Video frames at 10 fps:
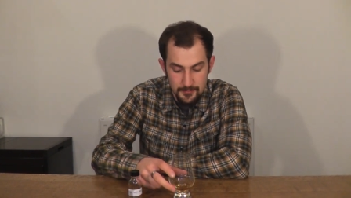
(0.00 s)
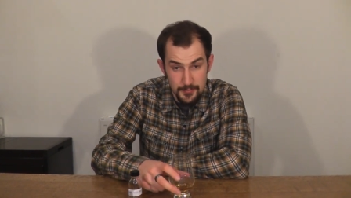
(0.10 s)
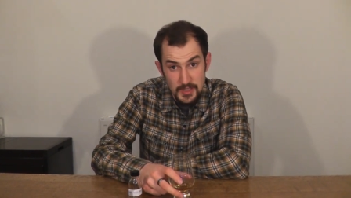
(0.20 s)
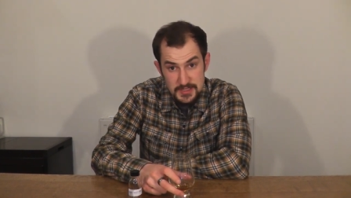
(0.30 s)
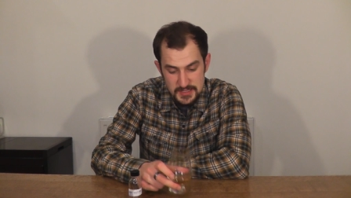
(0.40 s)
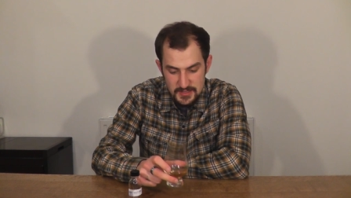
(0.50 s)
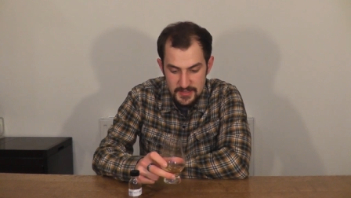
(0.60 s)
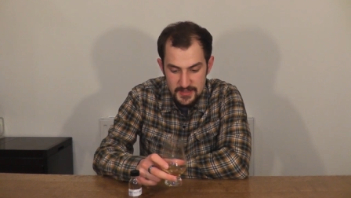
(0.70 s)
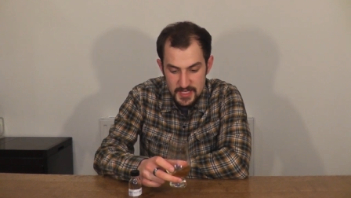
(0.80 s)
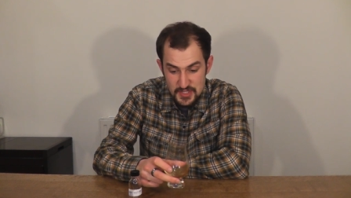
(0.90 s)
But
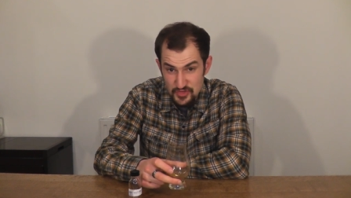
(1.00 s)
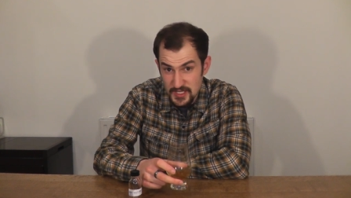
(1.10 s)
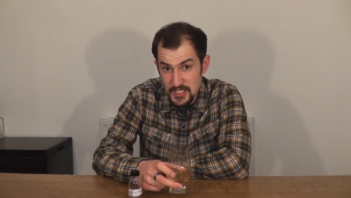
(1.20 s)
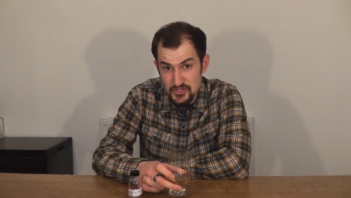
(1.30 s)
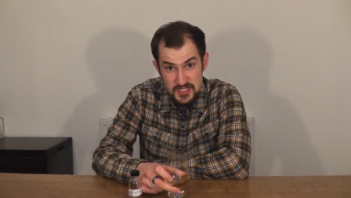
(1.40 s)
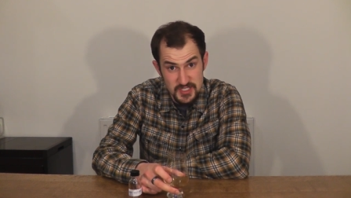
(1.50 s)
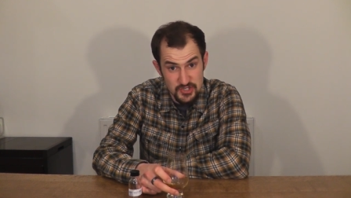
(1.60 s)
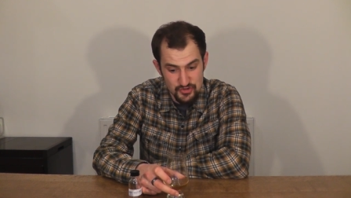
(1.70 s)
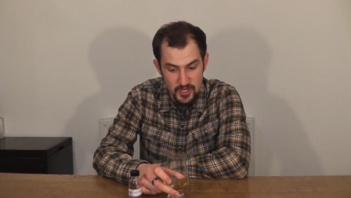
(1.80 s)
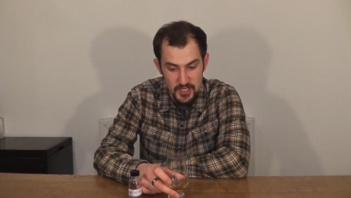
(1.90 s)
it's really interesting
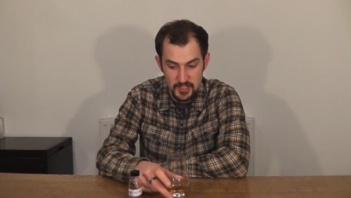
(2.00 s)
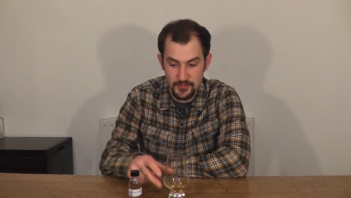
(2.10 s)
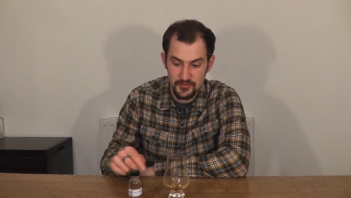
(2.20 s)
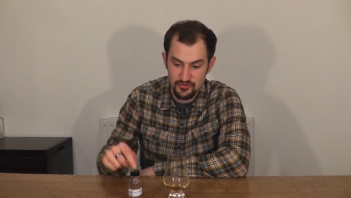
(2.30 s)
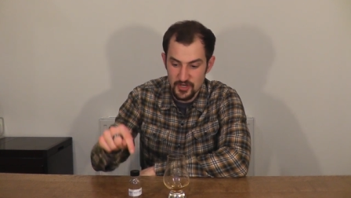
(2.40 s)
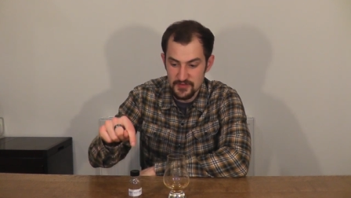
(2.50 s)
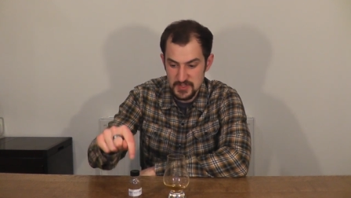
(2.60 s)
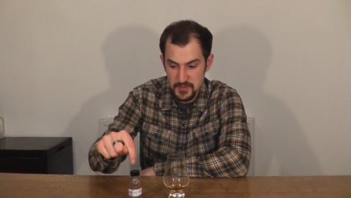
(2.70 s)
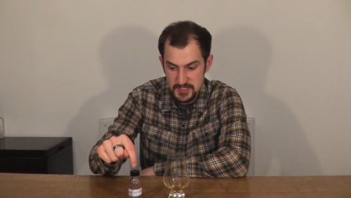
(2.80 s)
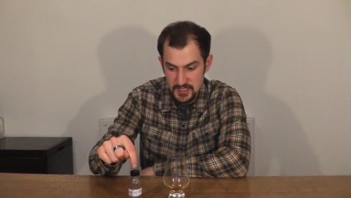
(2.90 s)
to try. I'd love to try
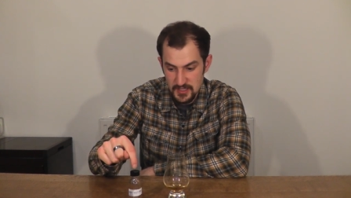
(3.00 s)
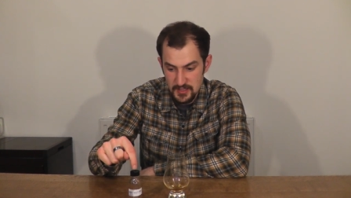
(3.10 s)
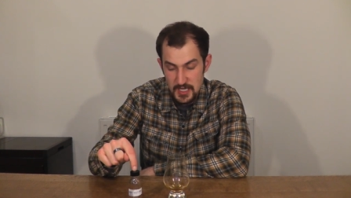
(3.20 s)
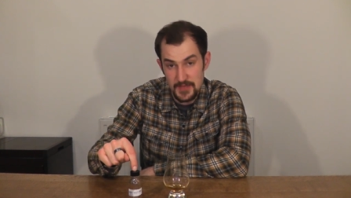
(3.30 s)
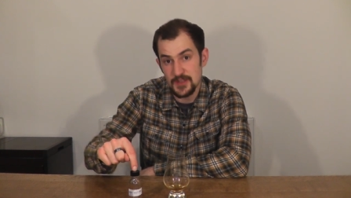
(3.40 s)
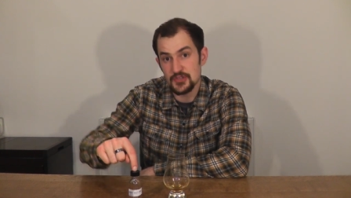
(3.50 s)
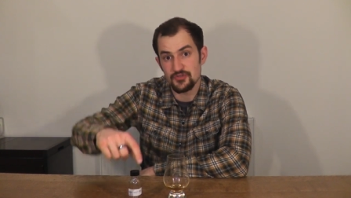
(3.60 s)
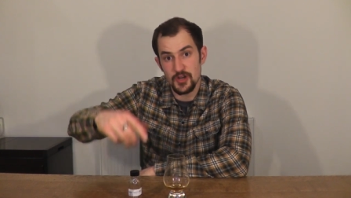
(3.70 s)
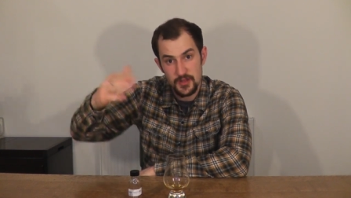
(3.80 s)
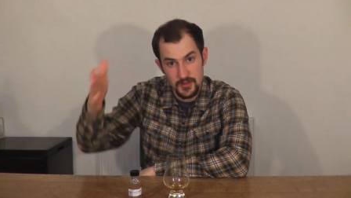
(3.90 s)
this whiskey and then
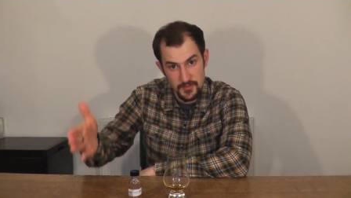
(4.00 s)
try